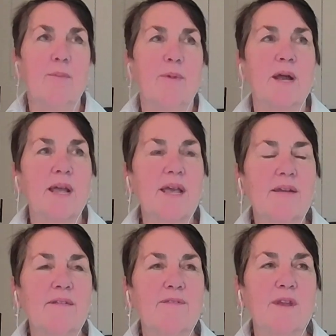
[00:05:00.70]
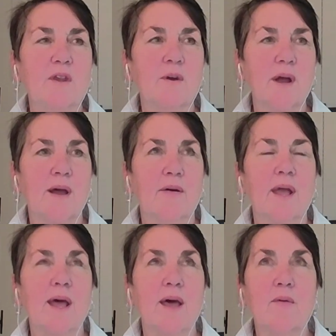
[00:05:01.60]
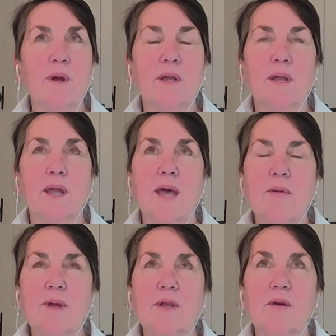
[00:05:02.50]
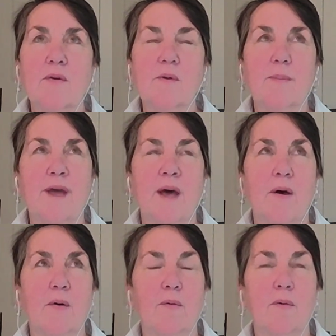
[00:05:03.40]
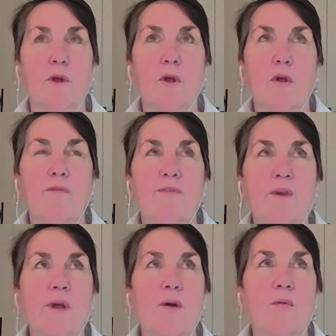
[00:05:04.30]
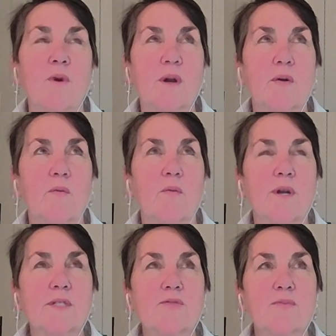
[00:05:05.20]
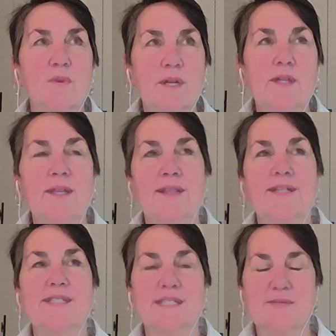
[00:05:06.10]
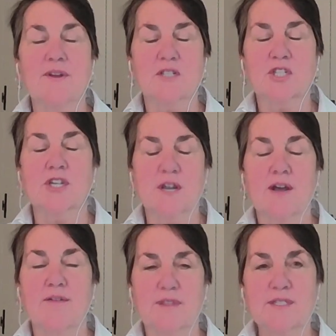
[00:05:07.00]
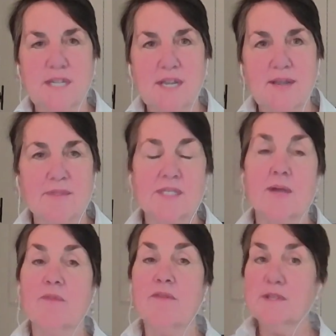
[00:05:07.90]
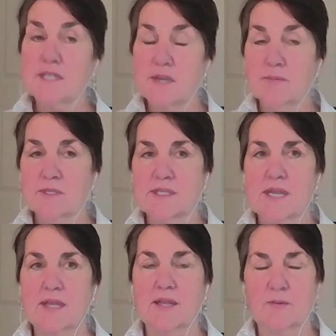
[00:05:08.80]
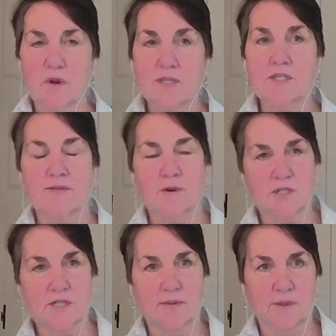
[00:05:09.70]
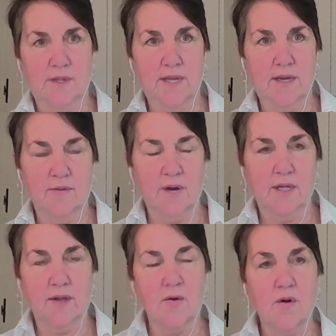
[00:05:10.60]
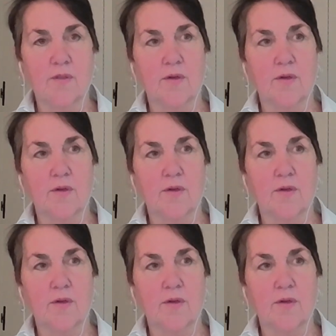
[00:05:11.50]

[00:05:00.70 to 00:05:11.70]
but I had to figure out how do I go about figuring out what is really the dysfunction of the team. Some of the team was saying that it was diversity related, right? Like